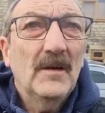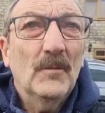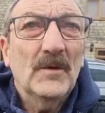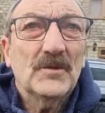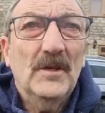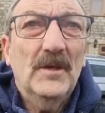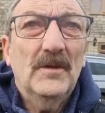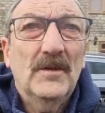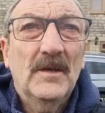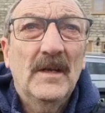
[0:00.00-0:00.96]

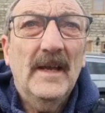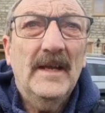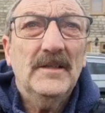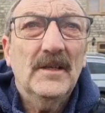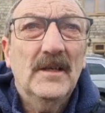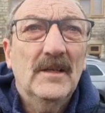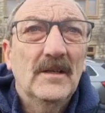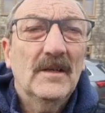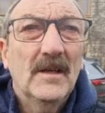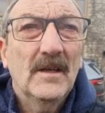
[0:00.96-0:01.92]
Wesleyan
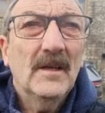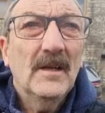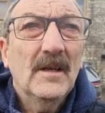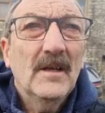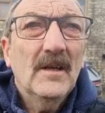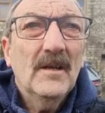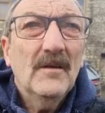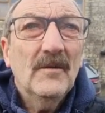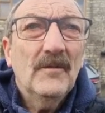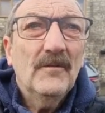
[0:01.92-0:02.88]

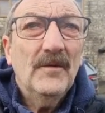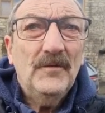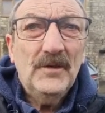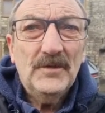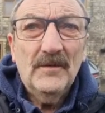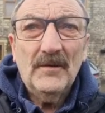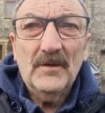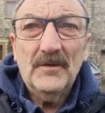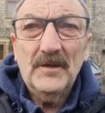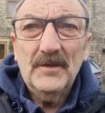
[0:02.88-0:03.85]
1857 I
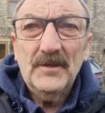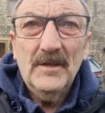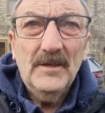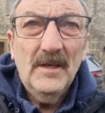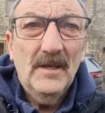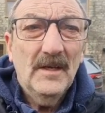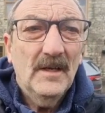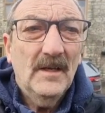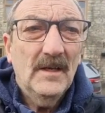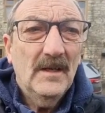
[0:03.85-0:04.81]
think it says.
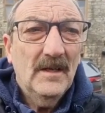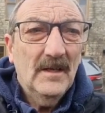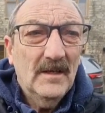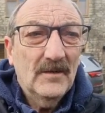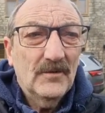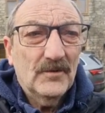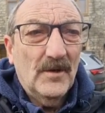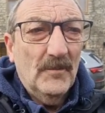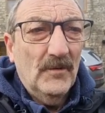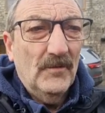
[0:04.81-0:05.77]
Just
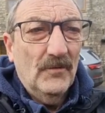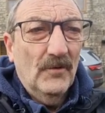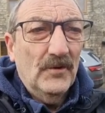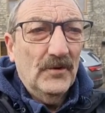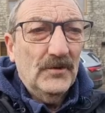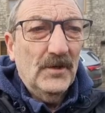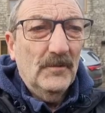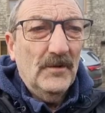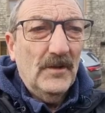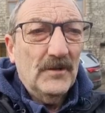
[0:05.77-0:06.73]
nip over the road and see
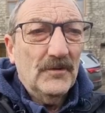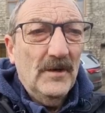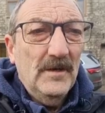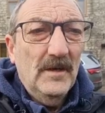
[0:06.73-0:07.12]
whether that's right.